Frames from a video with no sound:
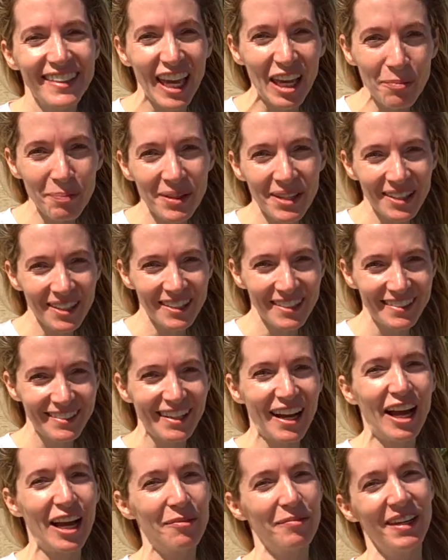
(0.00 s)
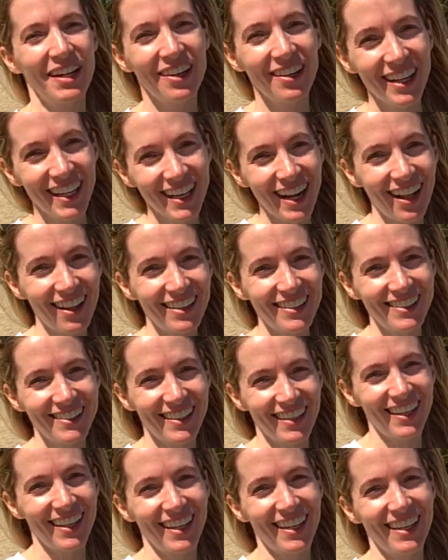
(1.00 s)
Viscapers. I'm Caroline
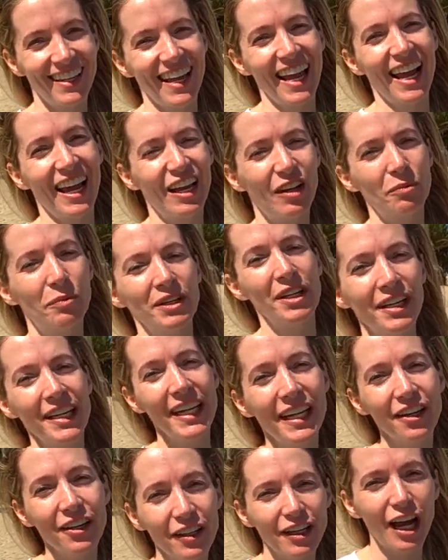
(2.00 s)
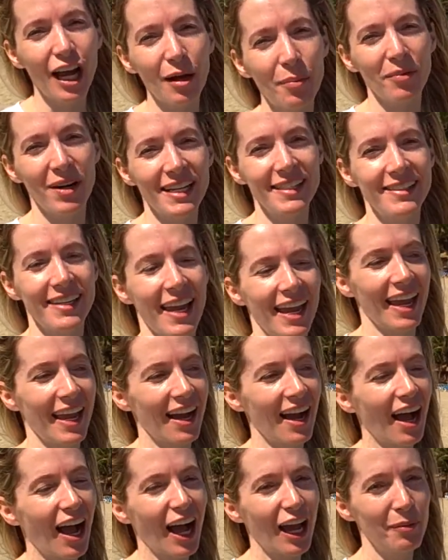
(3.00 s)
Allison, and we're here in
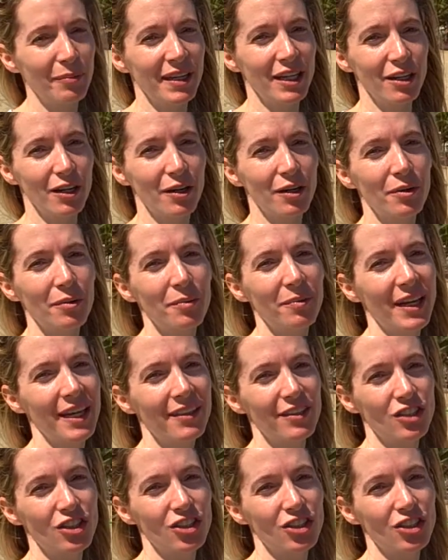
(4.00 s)
Cabarete. I'm here with